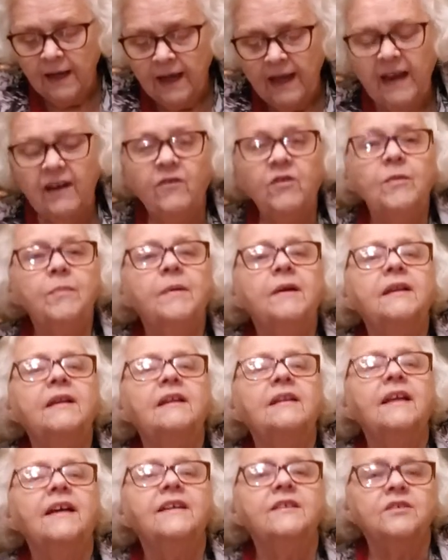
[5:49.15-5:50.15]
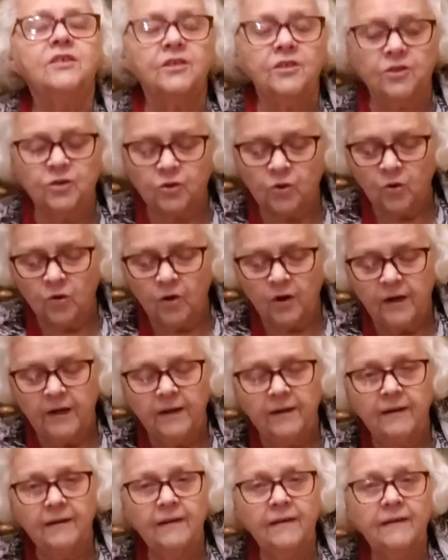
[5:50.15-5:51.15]
Everybody likes a story.
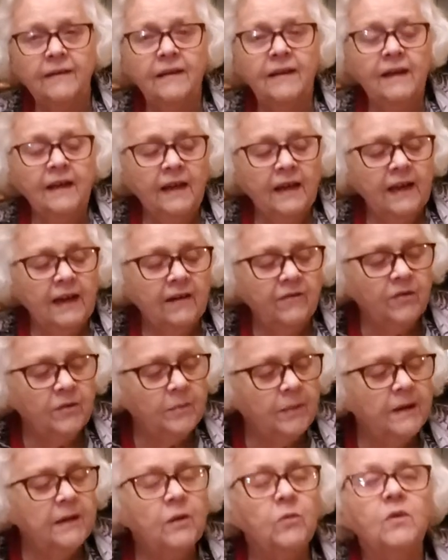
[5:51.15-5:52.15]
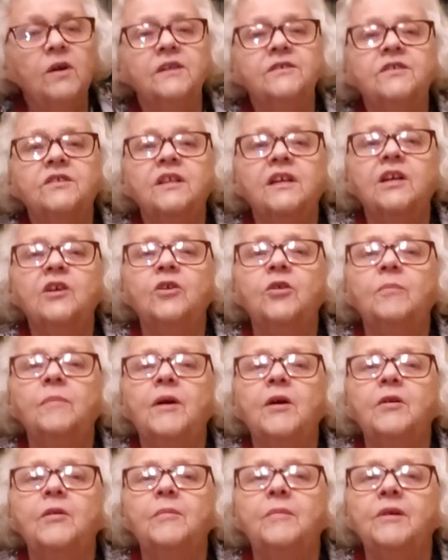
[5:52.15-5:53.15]
Everybody wants to hear
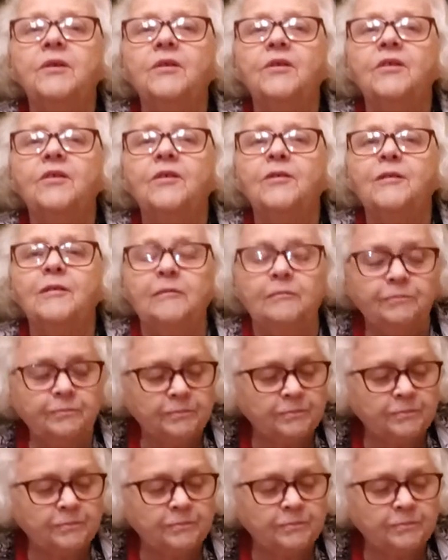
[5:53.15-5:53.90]
about a miracle.